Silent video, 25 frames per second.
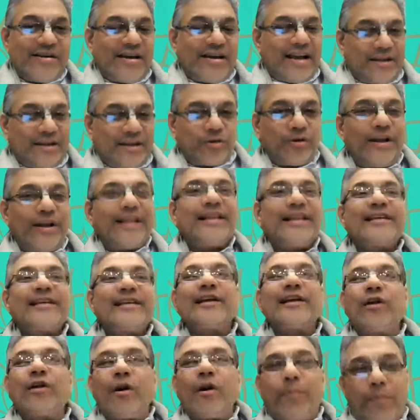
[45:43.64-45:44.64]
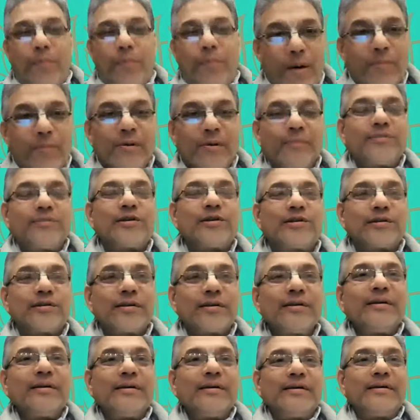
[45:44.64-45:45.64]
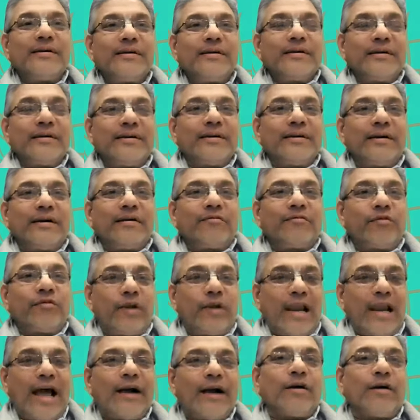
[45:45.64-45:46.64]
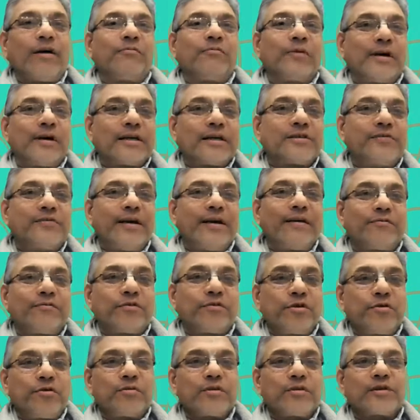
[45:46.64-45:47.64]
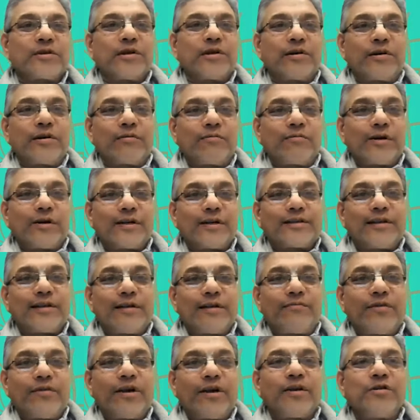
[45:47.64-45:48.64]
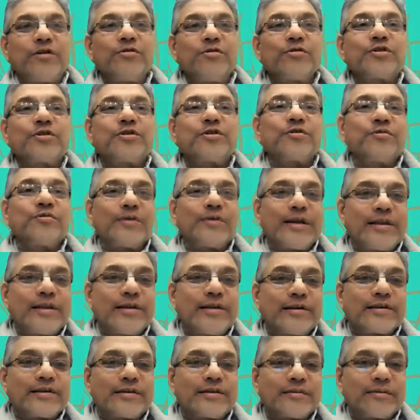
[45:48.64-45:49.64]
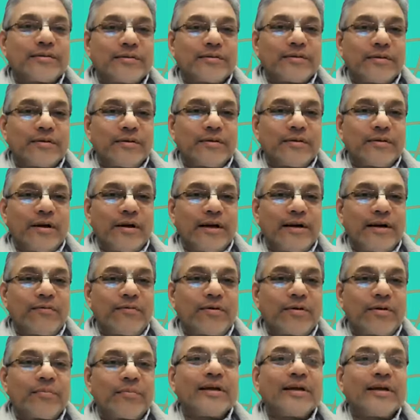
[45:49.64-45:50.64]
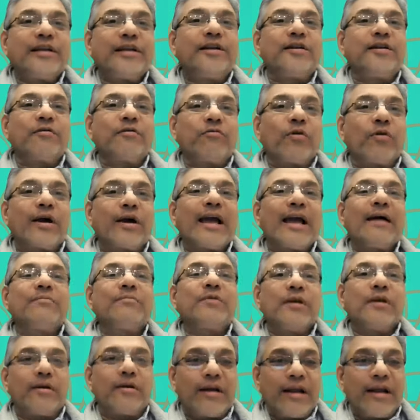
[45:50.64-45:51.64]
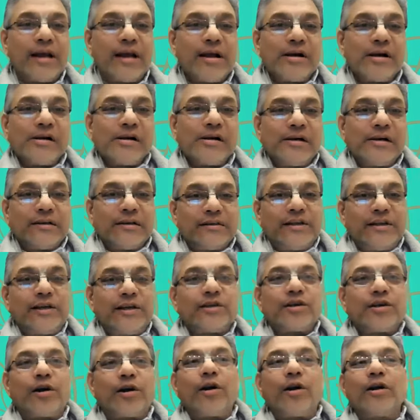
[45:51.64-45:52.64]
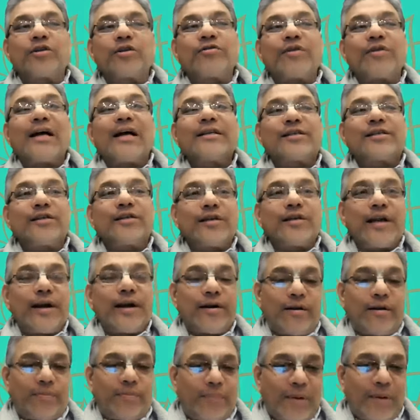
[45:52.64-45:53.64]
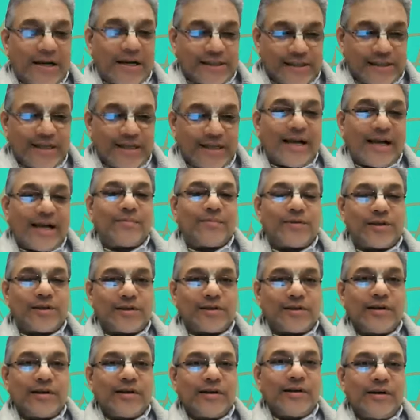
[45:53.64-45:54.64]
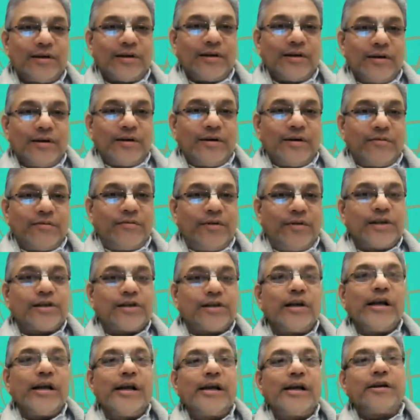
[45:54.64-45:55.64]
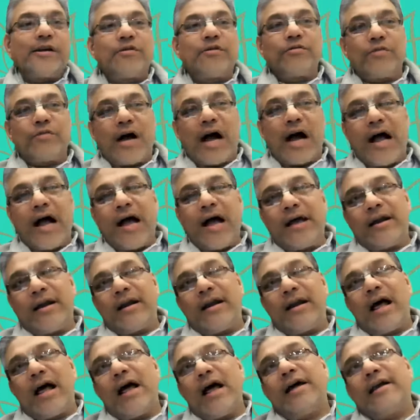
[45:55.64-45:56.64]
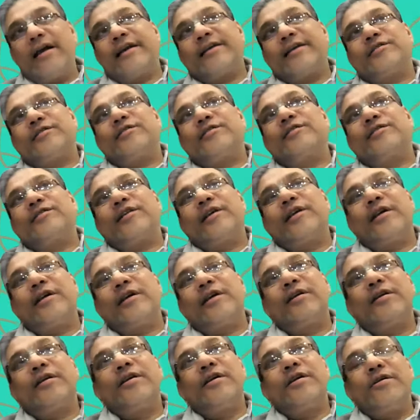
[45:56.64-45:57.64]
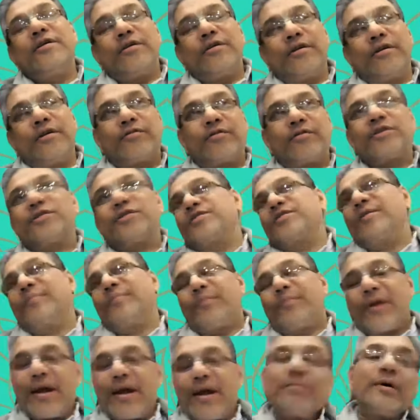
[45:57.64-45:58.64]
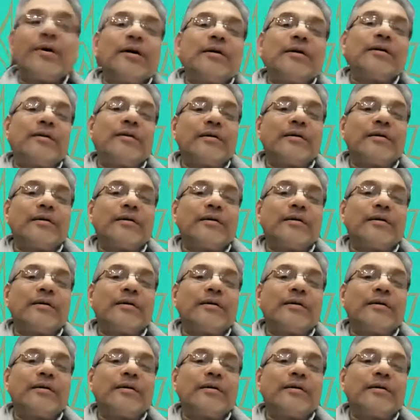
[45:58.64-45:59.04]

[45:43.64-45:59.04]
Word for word: Actually, these are not problems. For lack of words, we have to use certain words that we are used to in this in our material vocabulary. These are all transcendental pastimes which lead to higher and higher ecstasy of Krishna prema.